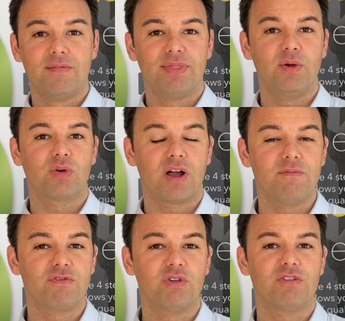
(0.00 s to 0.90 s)
it will come
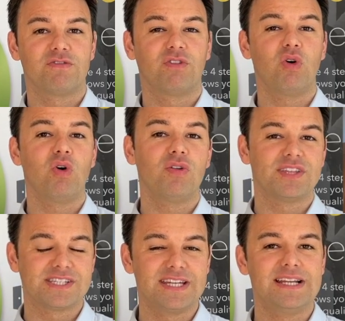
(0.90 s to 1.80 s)
through the floor, the
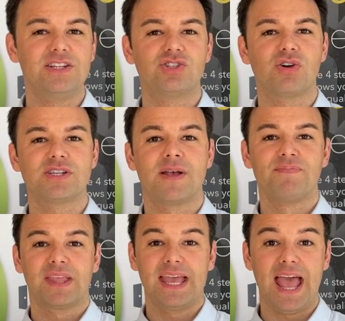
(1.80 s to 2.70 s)
ceiling joists,
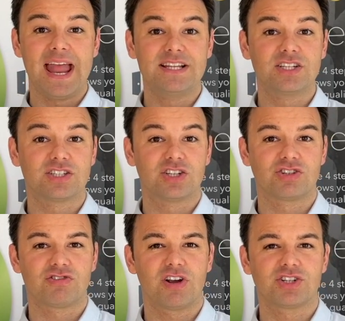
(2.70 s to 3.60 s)
it enters the
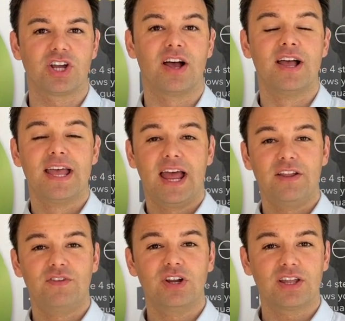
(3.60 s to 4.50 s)
structure. And
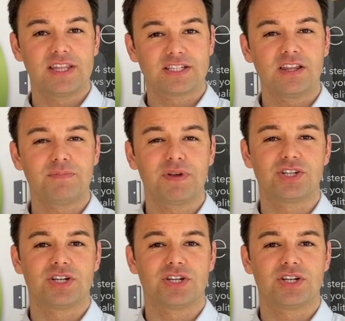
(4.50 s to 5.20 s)
if you look at this other picture